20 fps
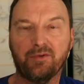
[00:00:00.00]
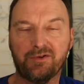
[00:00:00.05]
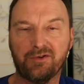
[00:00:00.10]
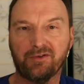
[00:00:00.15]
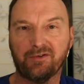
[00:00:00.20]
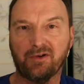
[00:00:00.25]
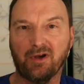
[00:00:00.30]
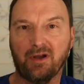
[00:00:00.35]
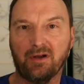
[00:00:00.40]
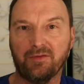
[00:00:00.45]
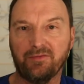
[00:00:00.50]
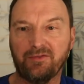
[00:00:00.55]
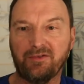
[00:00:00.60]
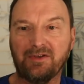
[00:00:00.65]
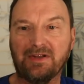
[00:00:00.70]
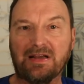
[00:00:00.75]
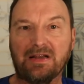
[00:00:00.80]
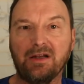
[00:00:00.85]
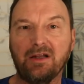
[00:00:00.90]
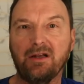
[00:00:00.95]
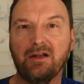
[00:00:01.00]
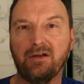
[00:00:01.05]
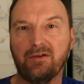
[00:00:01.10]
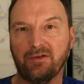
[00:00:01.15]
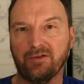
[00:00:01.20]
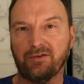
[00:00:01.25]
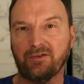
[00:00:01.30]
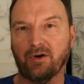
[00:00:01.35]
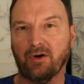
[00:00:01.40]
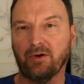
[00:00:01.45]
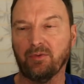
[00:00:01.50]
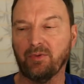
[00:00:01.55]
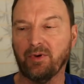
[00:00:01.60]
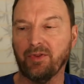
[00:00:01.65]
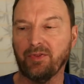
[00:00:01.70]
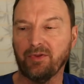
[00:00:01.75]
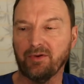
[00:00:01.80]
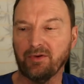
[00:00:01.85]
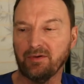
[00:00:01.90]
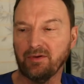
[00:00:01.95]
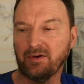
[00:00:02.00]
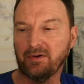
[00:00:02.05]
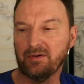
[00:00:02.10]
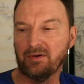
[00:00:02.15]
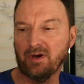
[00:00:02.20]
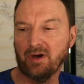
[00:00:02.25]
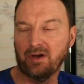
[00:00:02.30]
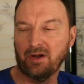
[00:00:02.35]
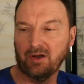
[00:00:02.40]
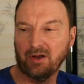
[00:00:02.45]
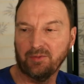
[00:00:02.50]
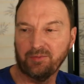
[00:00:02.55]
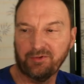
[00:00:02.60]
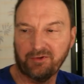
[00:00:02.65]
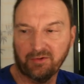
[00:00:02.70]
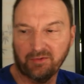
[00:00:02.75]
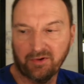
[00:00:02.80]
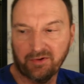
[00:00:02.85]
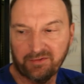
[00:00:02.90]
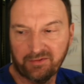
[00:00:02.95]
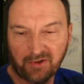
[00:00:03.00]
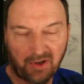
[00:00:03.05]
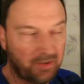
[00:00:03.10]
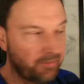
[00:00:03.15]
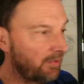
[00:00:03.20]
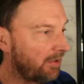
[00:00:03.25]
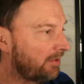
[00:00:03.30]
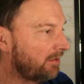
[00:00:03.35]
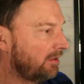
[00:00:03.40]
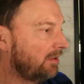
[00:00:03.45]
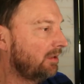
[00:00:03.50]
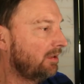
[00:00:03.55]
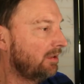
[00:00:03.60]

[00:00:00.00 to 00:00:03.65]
which is kind of tinny to start with. It, it kind of helps you on sideband.